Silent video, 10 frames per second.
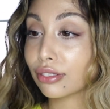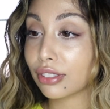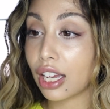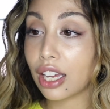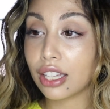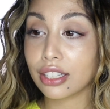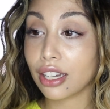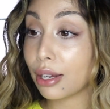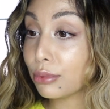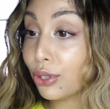And
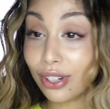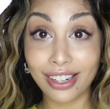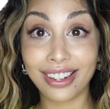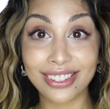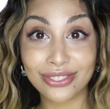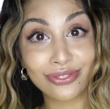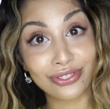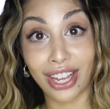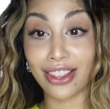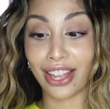I'm dewy.
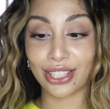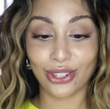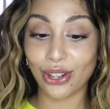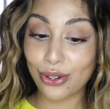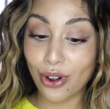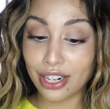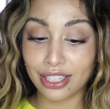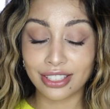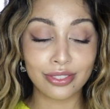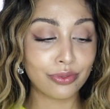And that's all I
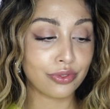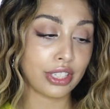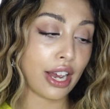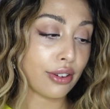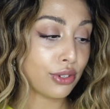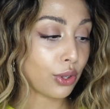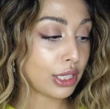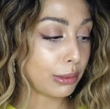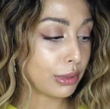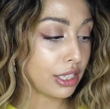wanted. Now, if you are
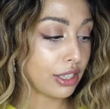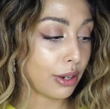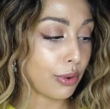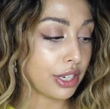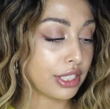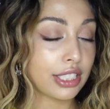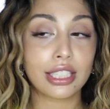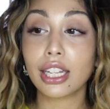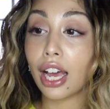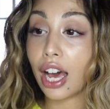somebody that wants
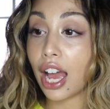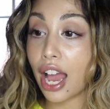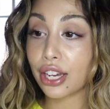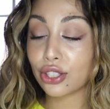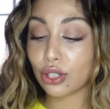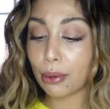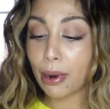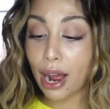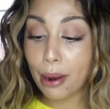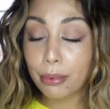an extra
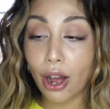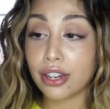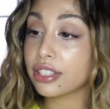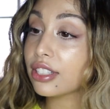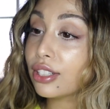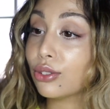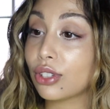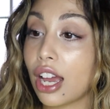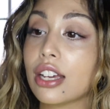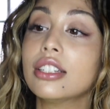pop, honestly, you
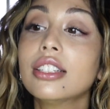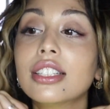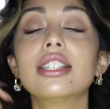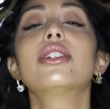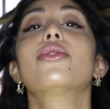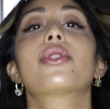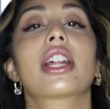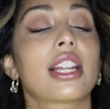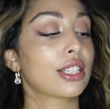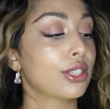can. What I
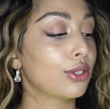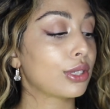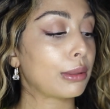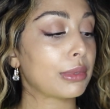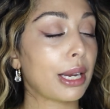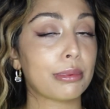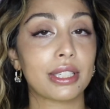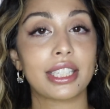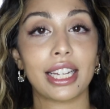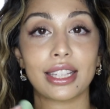to do sometimes is
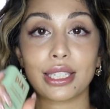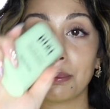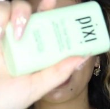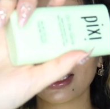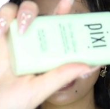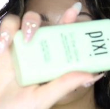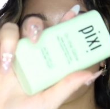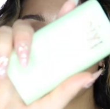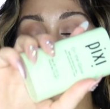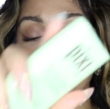take this Pixie,
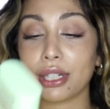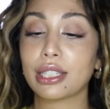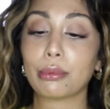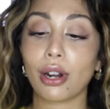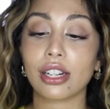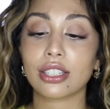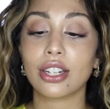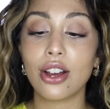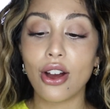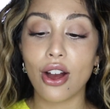another Pixie product,
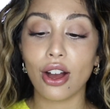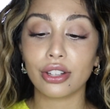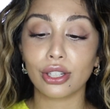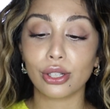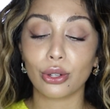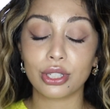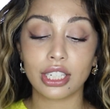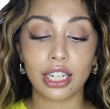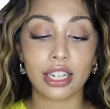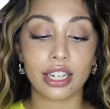on the glow
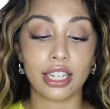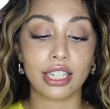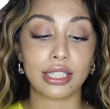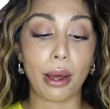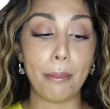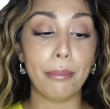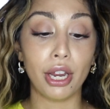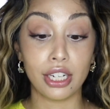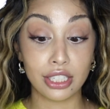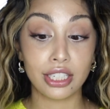stick. It is
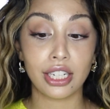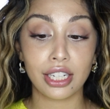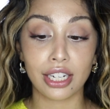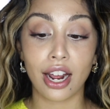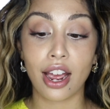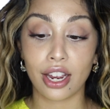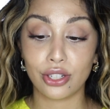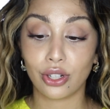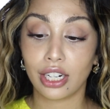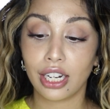amazing and
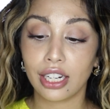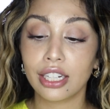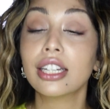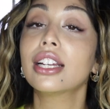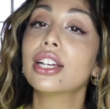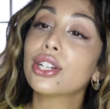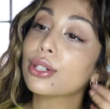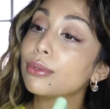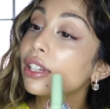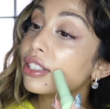hydrating
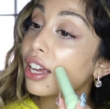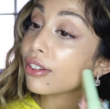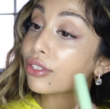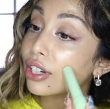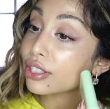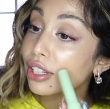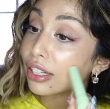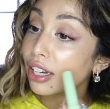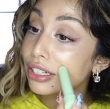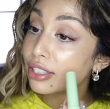because I have dry
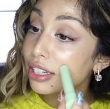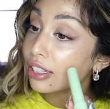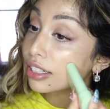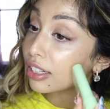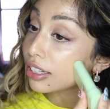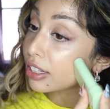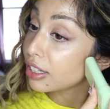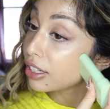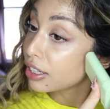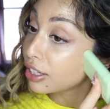skin. I just like to
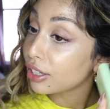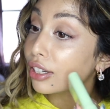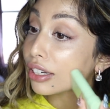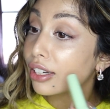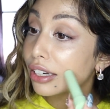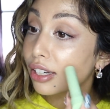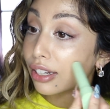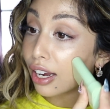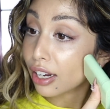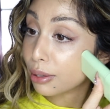
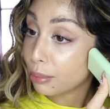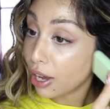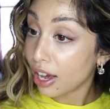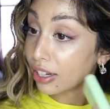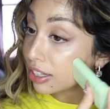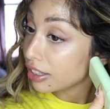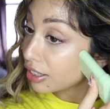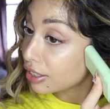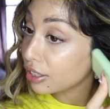kind of pat it.